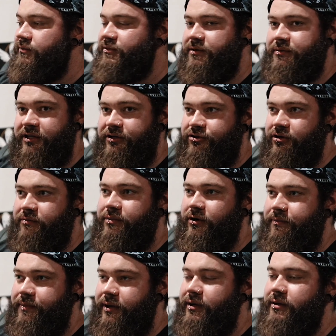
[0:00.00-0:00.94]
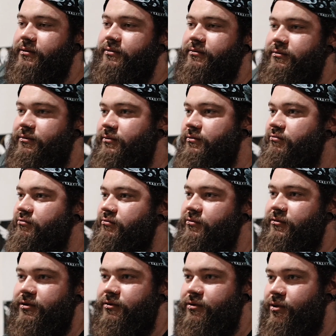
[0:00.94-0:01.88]
typically jump up
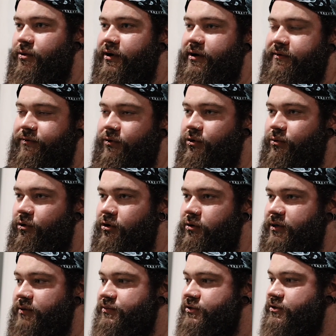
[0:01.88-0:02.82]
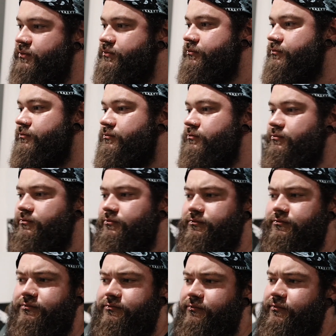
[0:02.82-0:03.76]
3 or 4 warm-ups.
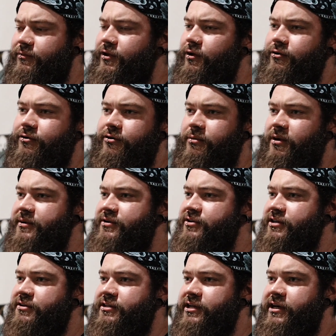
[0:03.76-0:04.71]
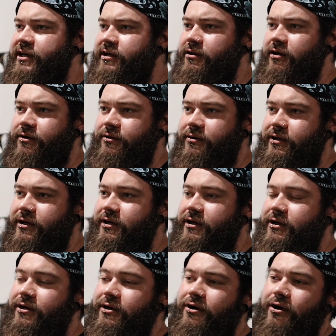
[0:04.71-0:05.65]
So maybe 60 kilo,
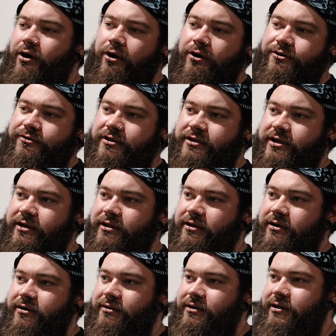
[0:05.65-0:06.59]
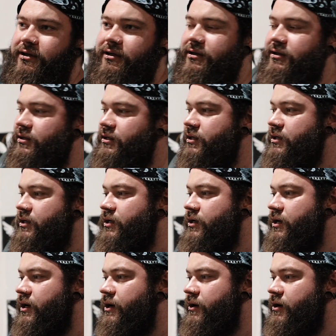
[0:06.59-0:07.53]
100 kilo,
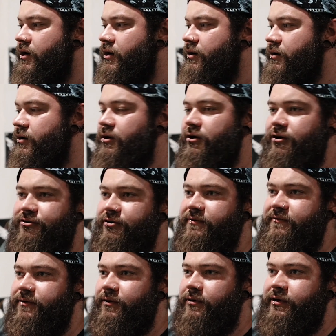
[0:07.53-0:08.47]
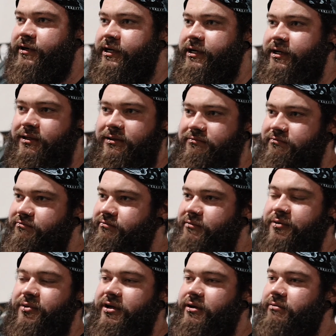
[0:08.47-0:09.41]
140,
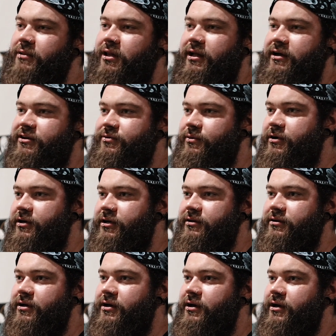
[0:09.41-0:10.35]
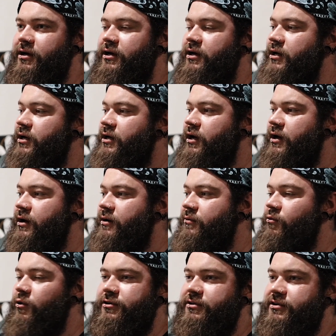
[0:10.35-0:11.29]
maybe my last one at
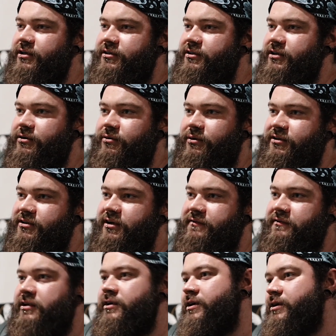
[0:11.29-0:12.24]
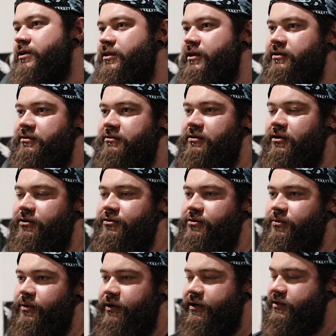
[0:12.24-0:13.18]
160 or 170, then
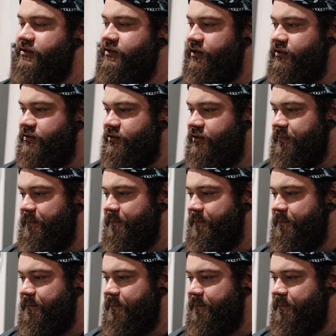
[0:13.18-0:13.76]
onto working sets.